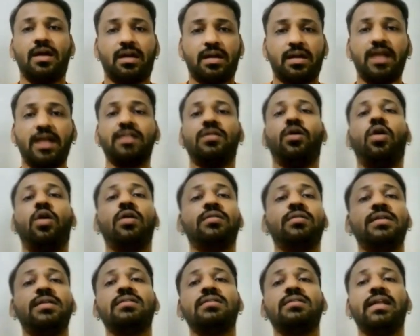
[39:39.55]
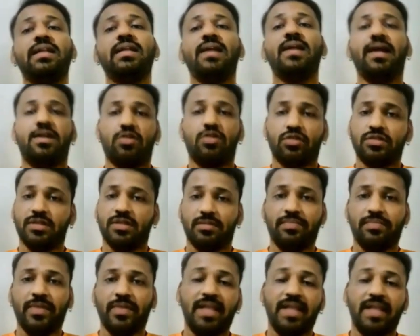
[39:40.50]
run on this green
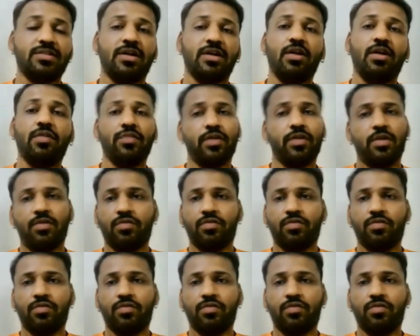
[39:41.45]
hydrogen instead of